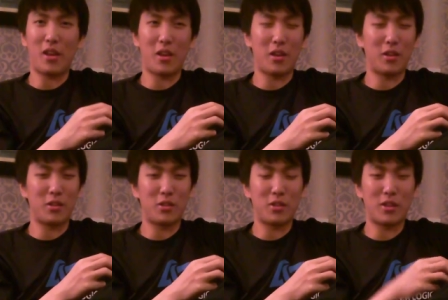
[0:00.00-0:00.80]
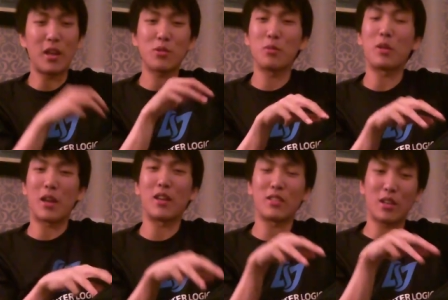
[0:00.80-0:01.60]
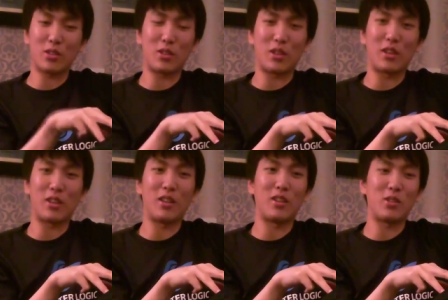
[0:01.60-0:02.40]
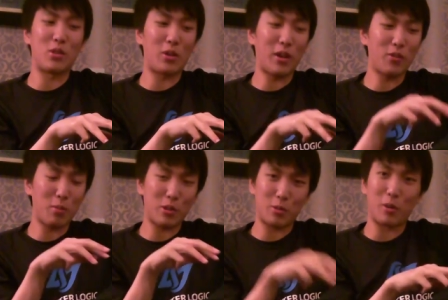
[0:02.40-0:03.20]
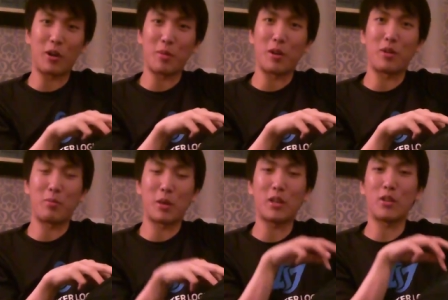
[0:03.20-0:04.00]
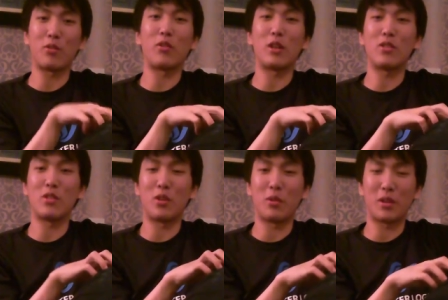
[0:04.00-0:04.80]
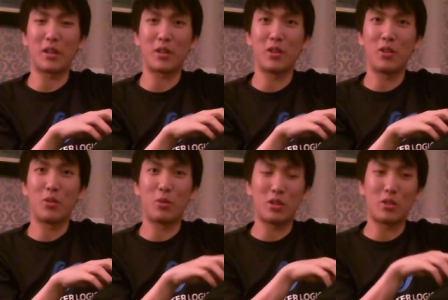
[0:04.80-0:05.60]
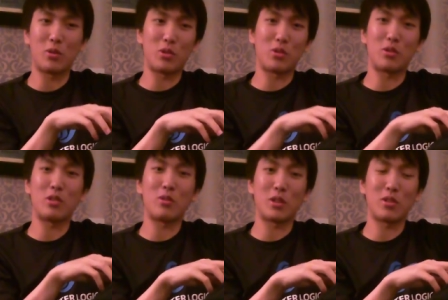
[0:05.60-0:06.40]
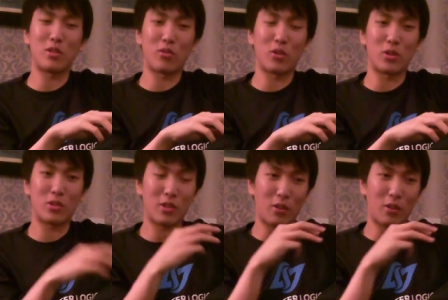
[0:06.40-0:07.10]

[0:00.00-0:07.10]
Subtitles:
And that's when mechanics actually kick in. So you have to be smart about picking your fights and knowing like what to do in certain situations first.